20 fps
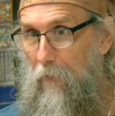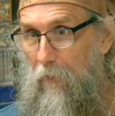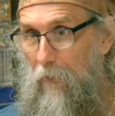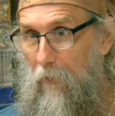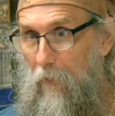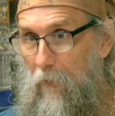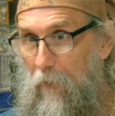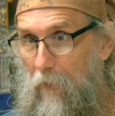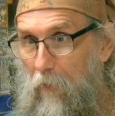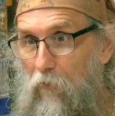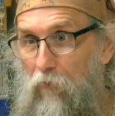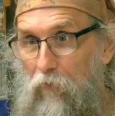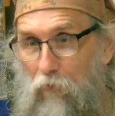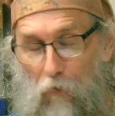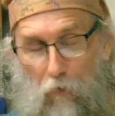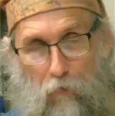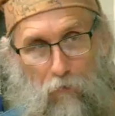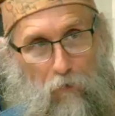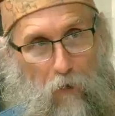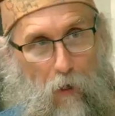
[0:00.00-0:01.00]
Sergio.
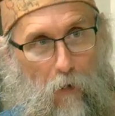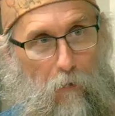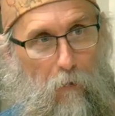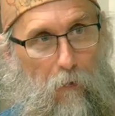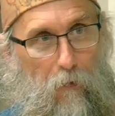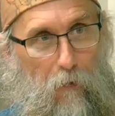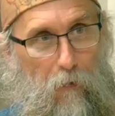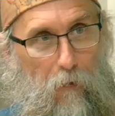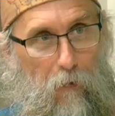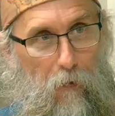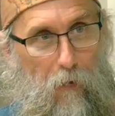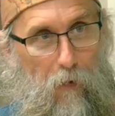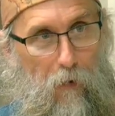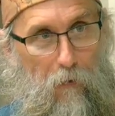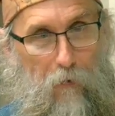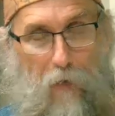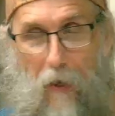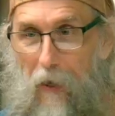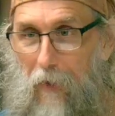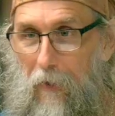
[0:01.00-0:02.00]
Sergio.
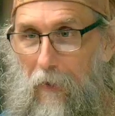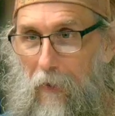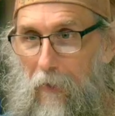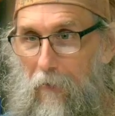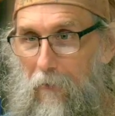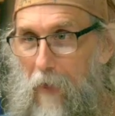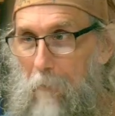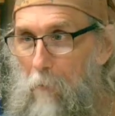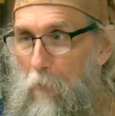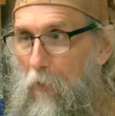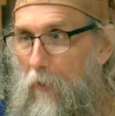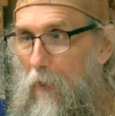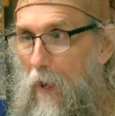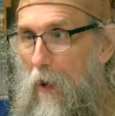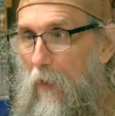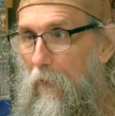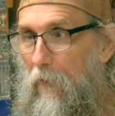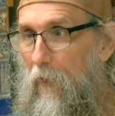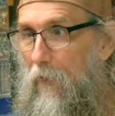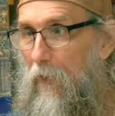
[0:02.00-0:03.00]
Okay, they put
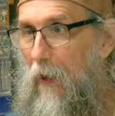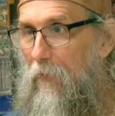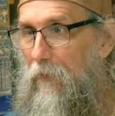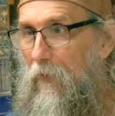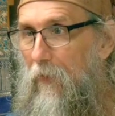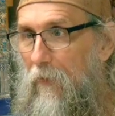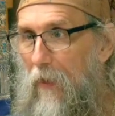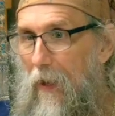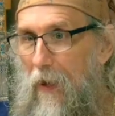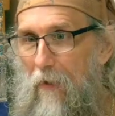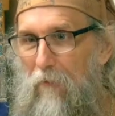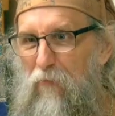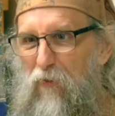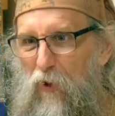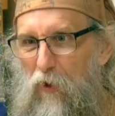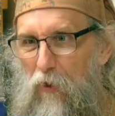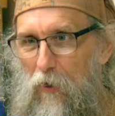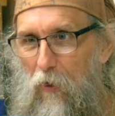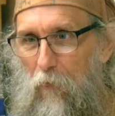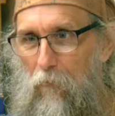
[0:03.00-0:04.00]
out, I think they have
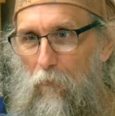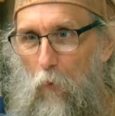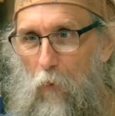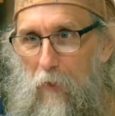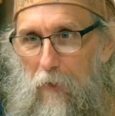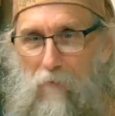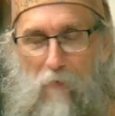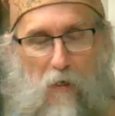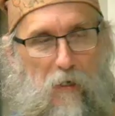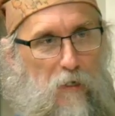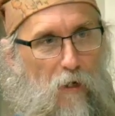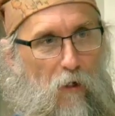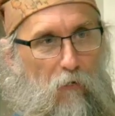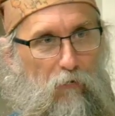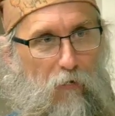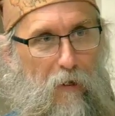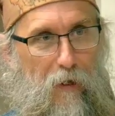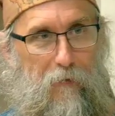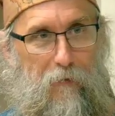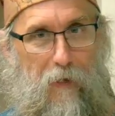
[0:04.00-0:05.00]
30 or 40
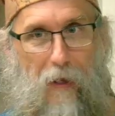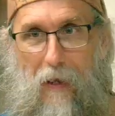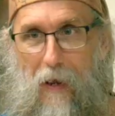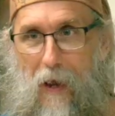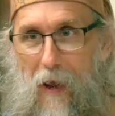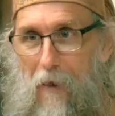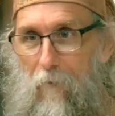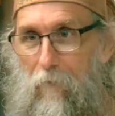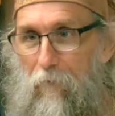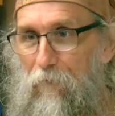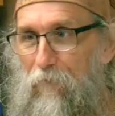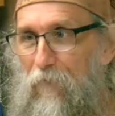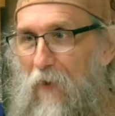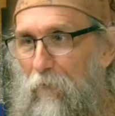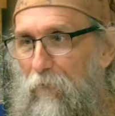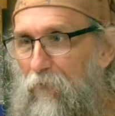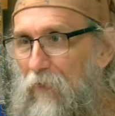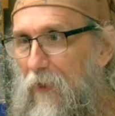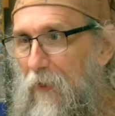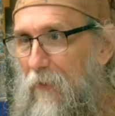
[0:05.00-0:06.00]
videos, and they have
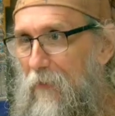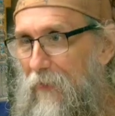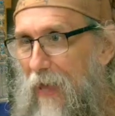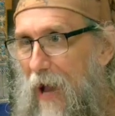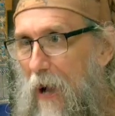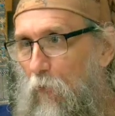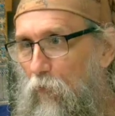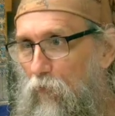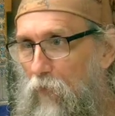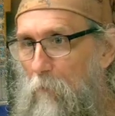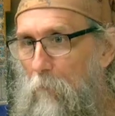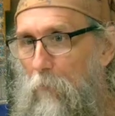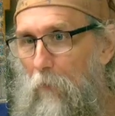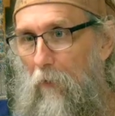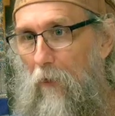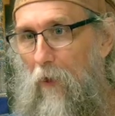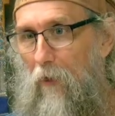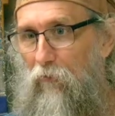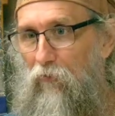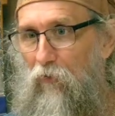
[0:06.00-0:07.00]
50,000
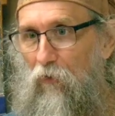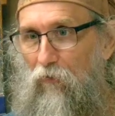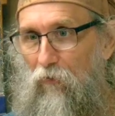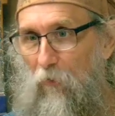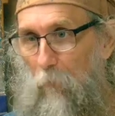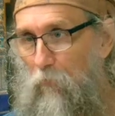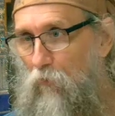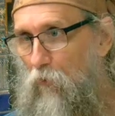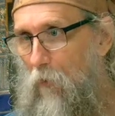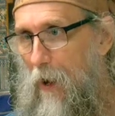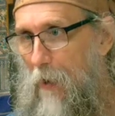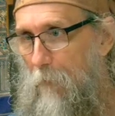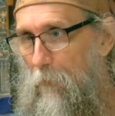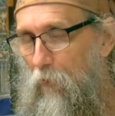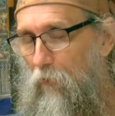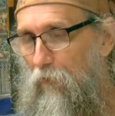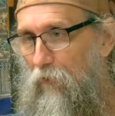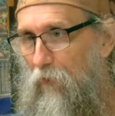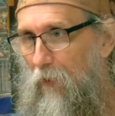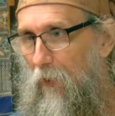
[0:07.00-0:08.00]
plus
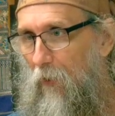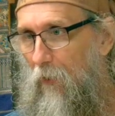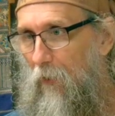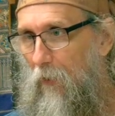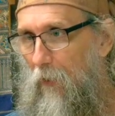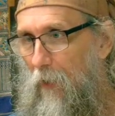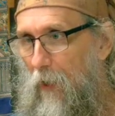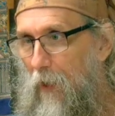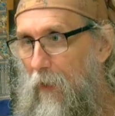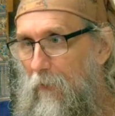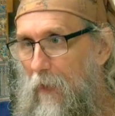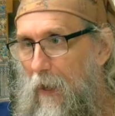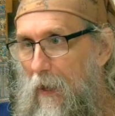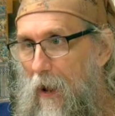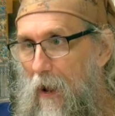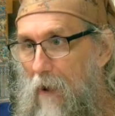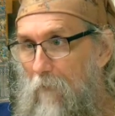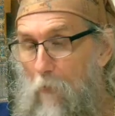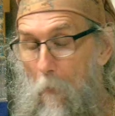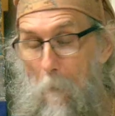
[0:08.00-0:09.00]
subscribers, and they
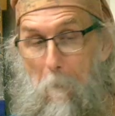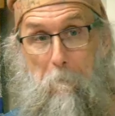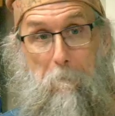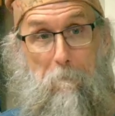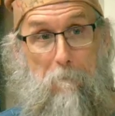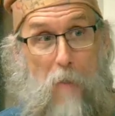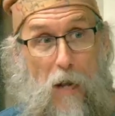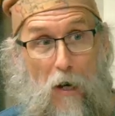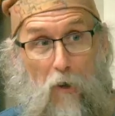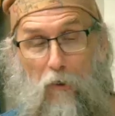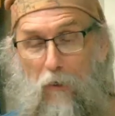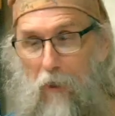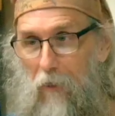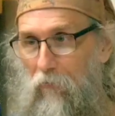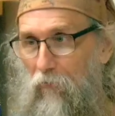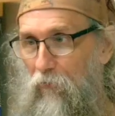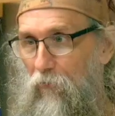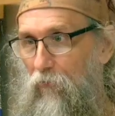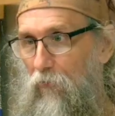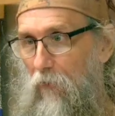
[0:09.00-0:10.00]
have
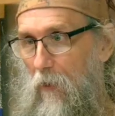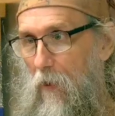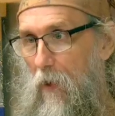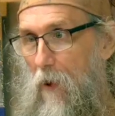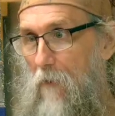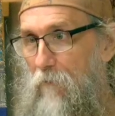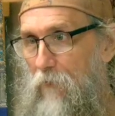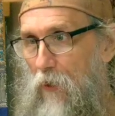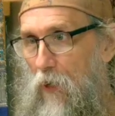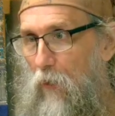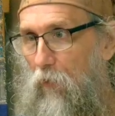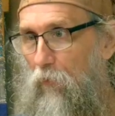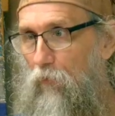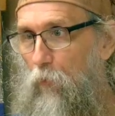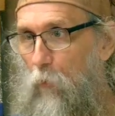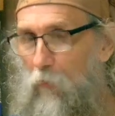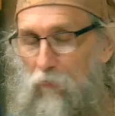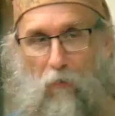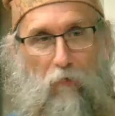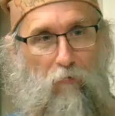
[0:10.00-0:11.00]
millions of views
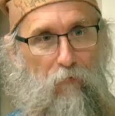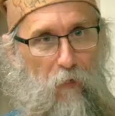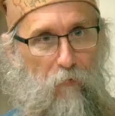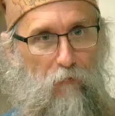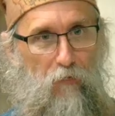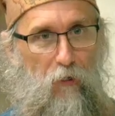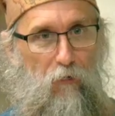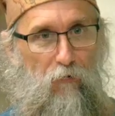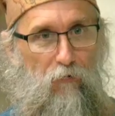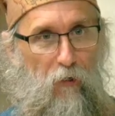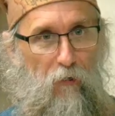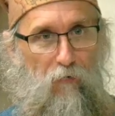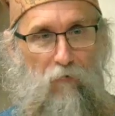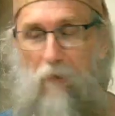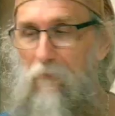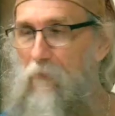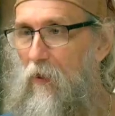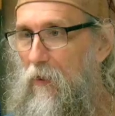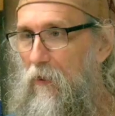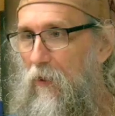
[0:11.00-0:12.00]
with just 50 or
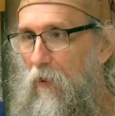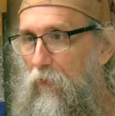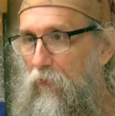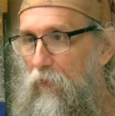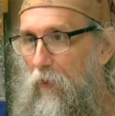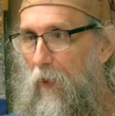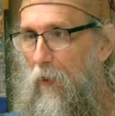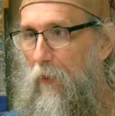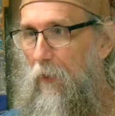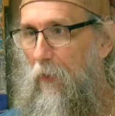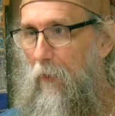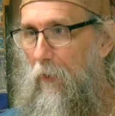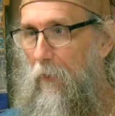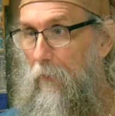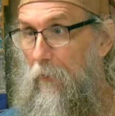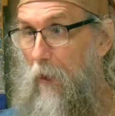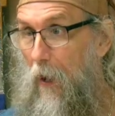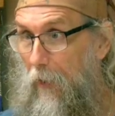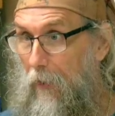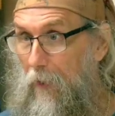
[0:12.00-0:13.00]
60 videos.
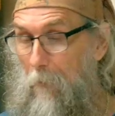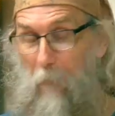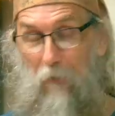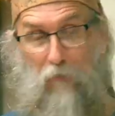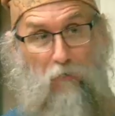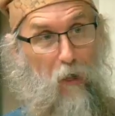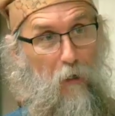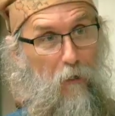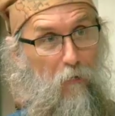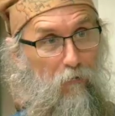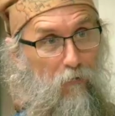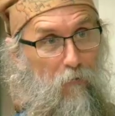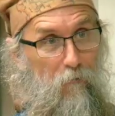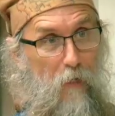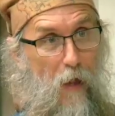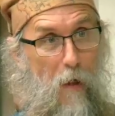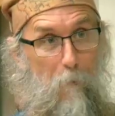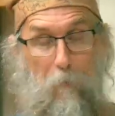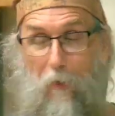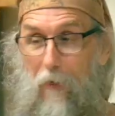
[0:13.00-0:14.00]
Now, I could be jealous of
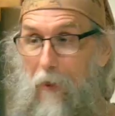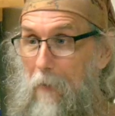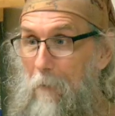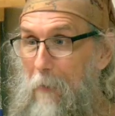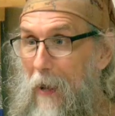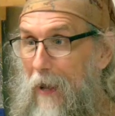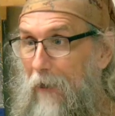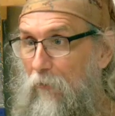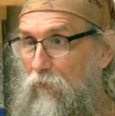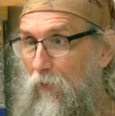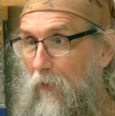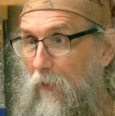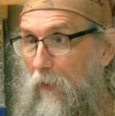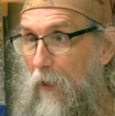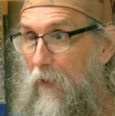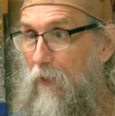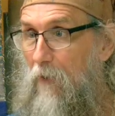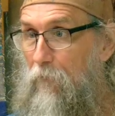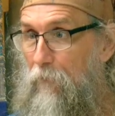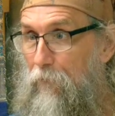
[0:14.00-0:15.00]
that, but I'm actually
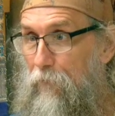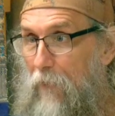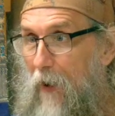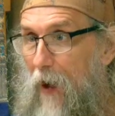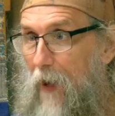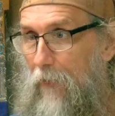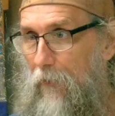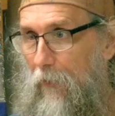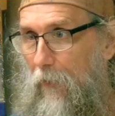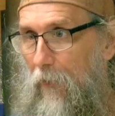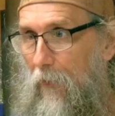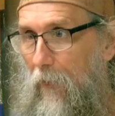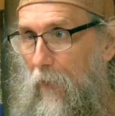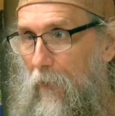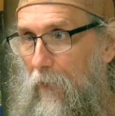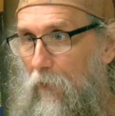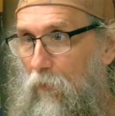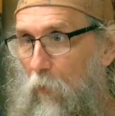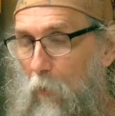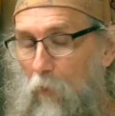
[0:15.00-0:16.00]
like a father
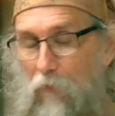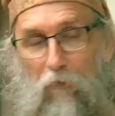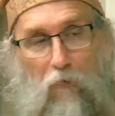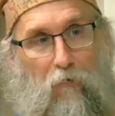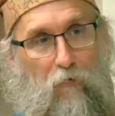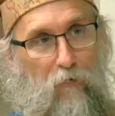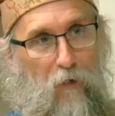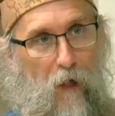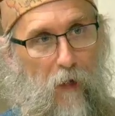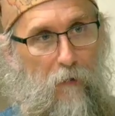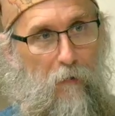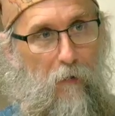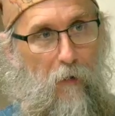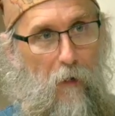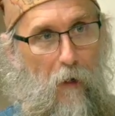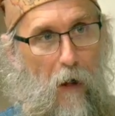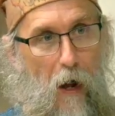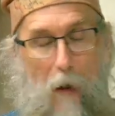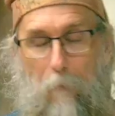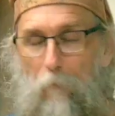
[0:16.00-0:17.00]
towards his son.
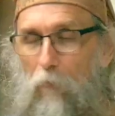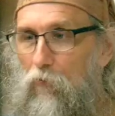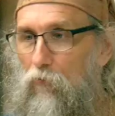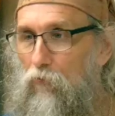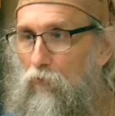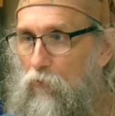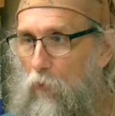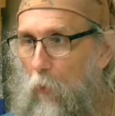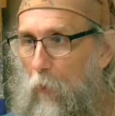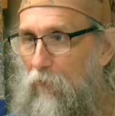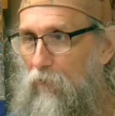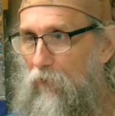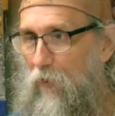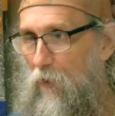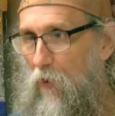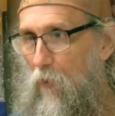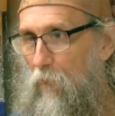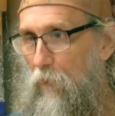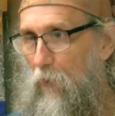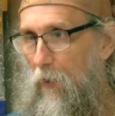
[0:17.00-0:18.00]
I'm
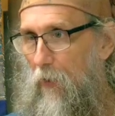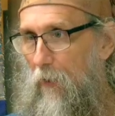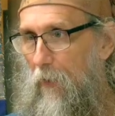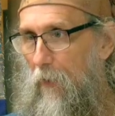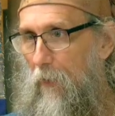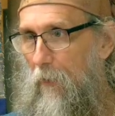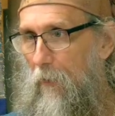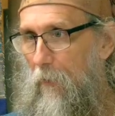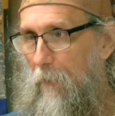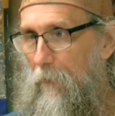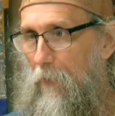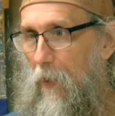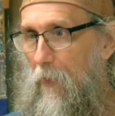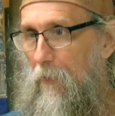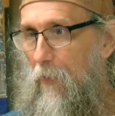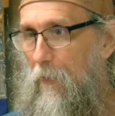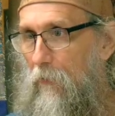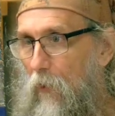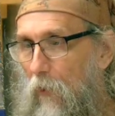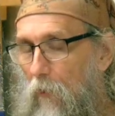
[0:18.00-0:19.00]
rejoicing over it
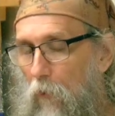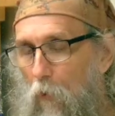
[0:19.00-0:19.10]
that the